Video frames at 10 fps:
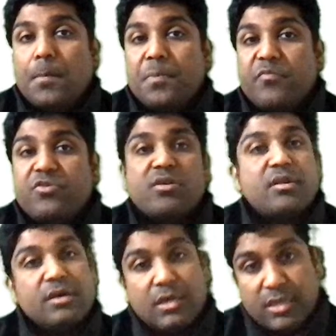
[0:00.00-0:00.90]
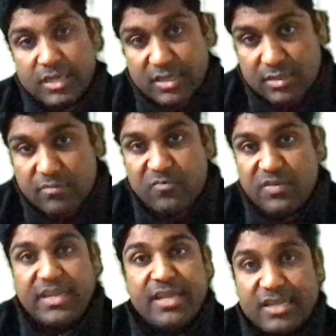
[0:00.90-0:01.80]
which are
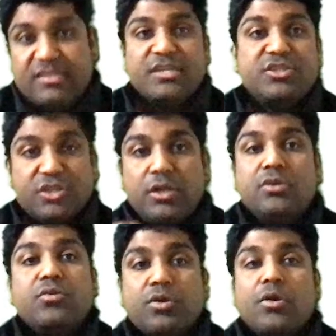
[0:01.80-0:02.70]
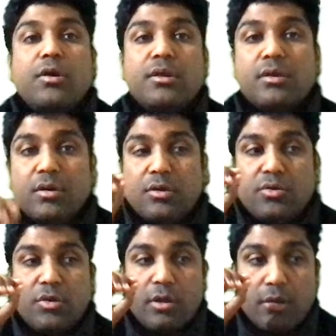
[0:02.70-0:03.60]
very essential to
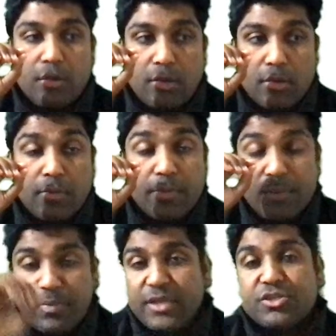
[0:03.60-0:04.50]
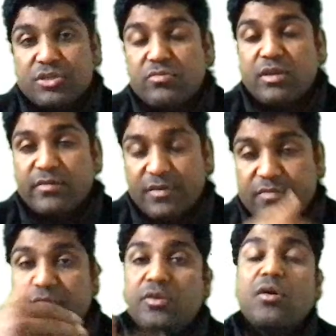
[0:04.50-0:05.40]
your preparation.
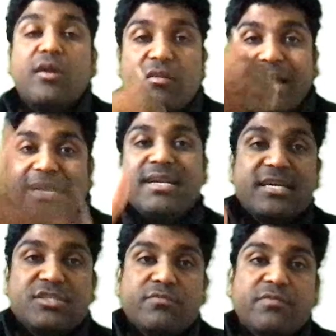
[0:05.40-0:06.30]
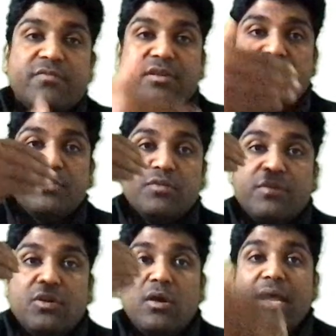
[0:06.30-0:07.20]
If you will not write test, if you will
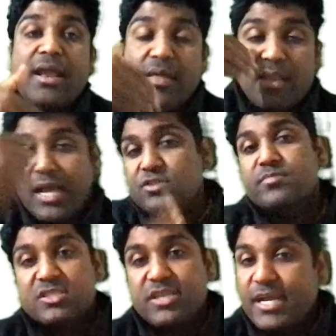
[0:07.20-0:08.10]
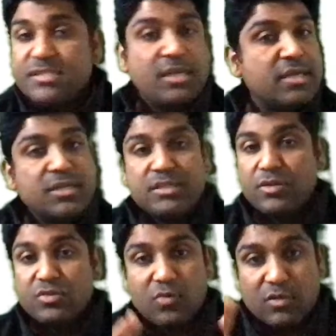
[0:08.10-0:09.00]
not analyze your mistakes, then
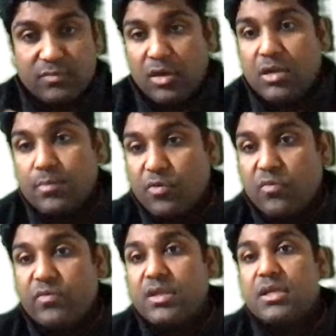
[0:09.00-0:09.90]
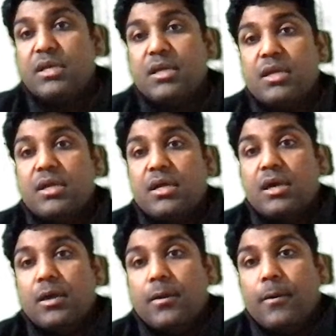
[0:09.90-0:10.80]
your scores will not improve.
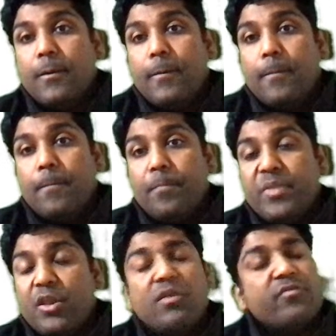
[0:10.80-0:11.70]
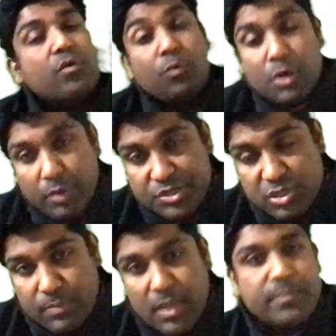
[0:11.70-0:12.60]
There are a lot of old
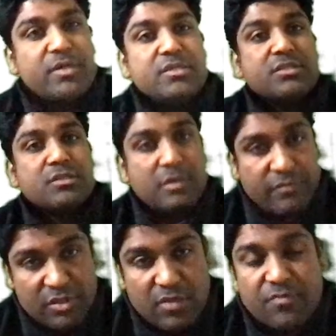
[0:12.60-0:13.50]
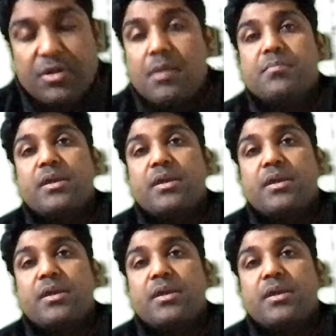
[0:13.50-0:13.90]
question papers which have come